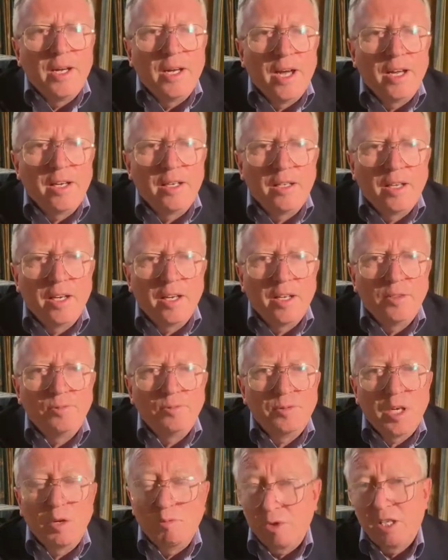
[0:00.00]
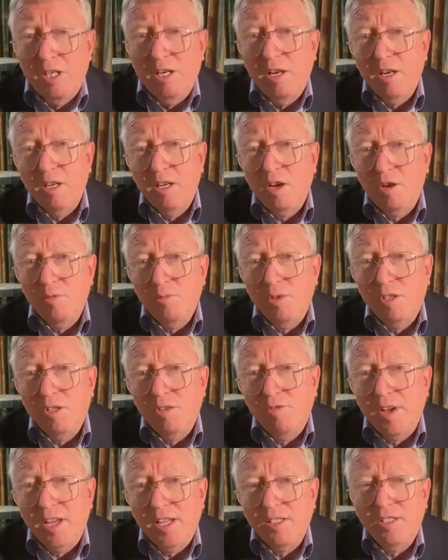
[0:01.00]
and we can only hope that the
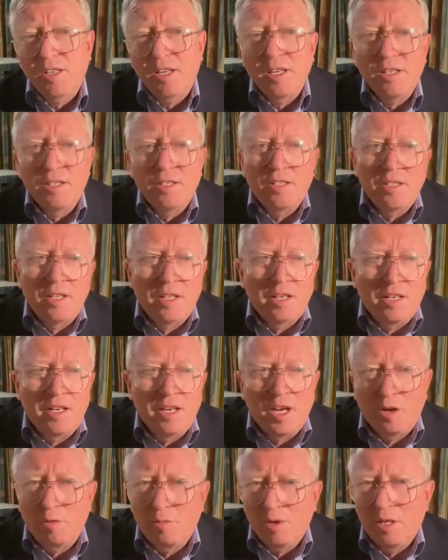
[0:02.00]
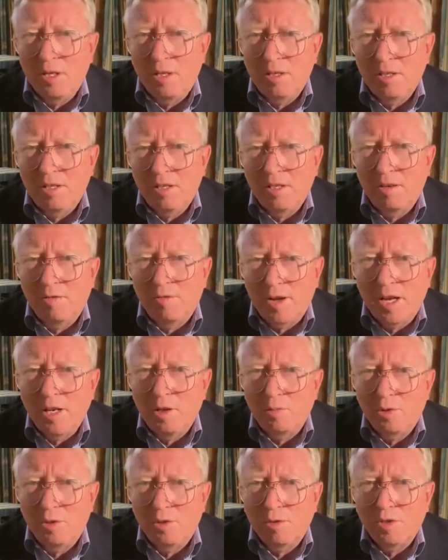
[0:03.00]
vaccines that are now being
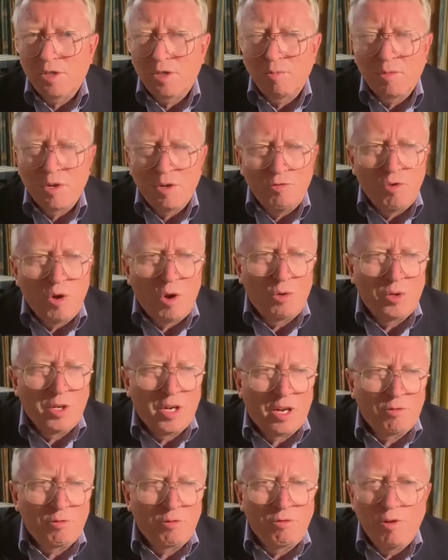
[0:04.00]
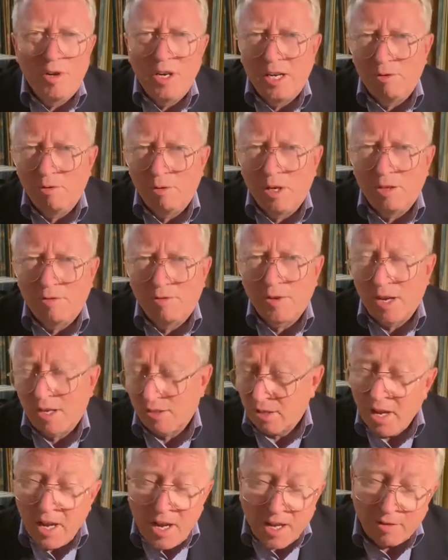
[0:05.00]
available to us and being rolled out really, really
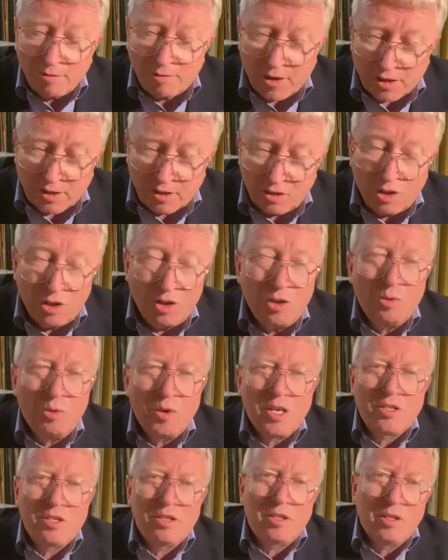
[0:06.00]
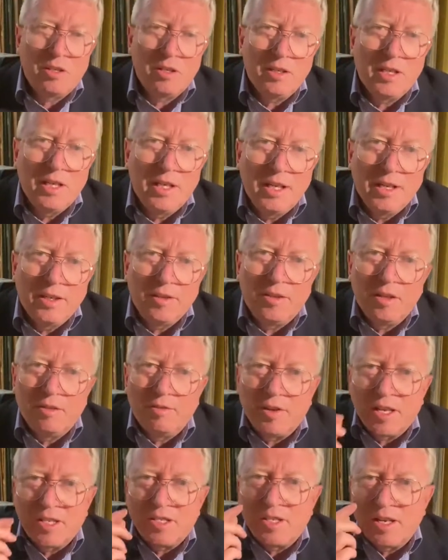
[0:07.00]
fast. In fact, in the US, they're
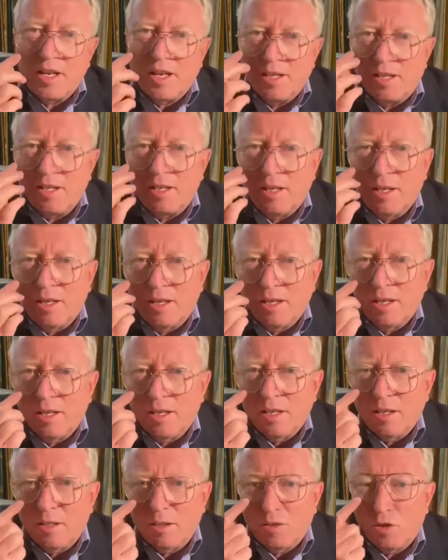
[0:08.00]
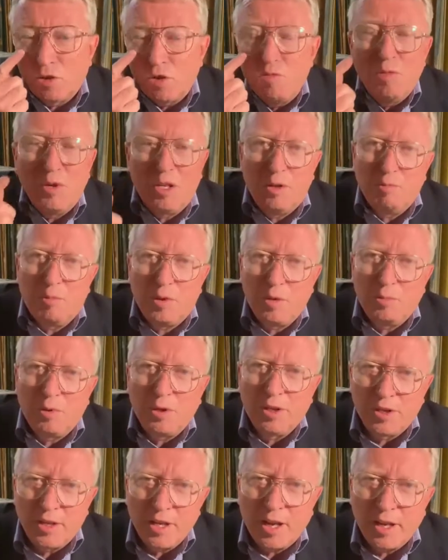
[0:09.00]
vaccinating 2 million
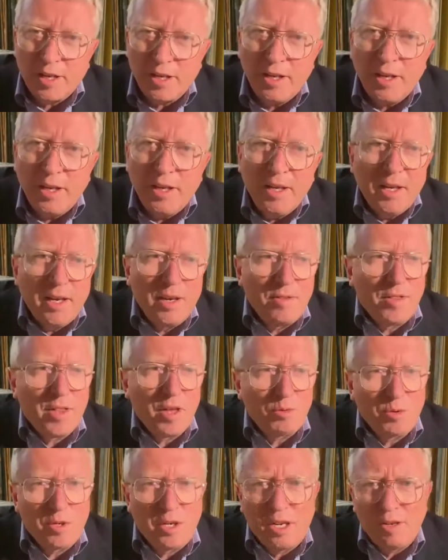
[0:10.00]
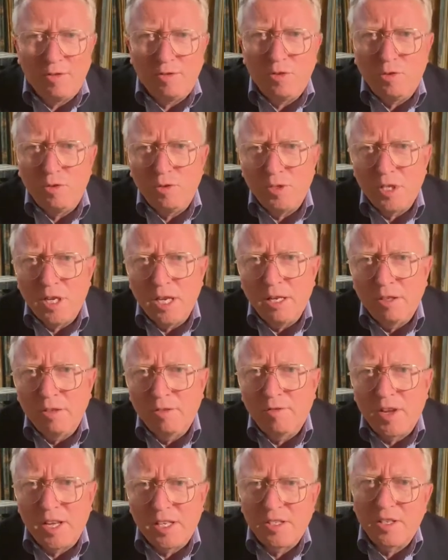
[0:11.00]
people a day. That would have New
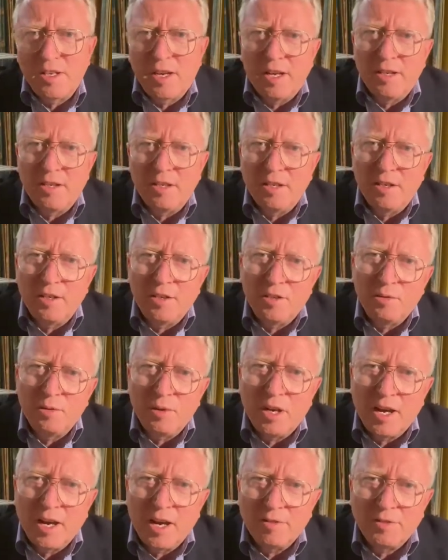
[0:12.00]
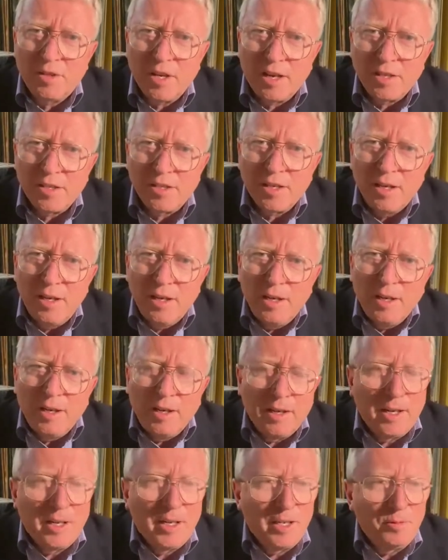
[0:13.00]
Zealand vaccinated in 2.5 days.
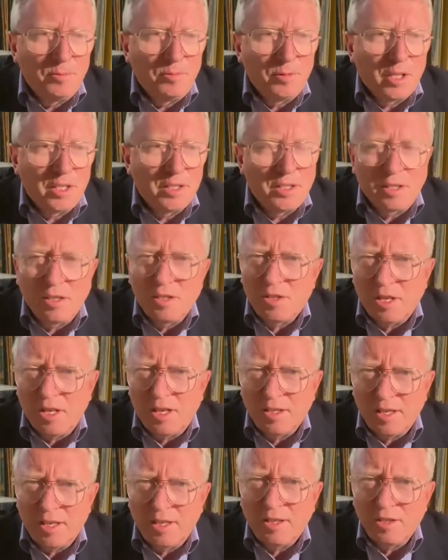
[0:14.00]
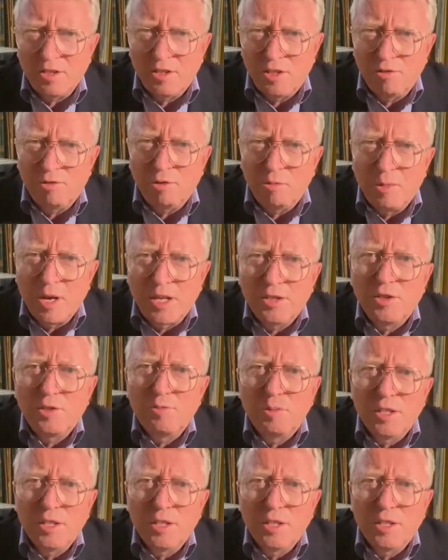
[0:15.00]
I think it's going to take us several months,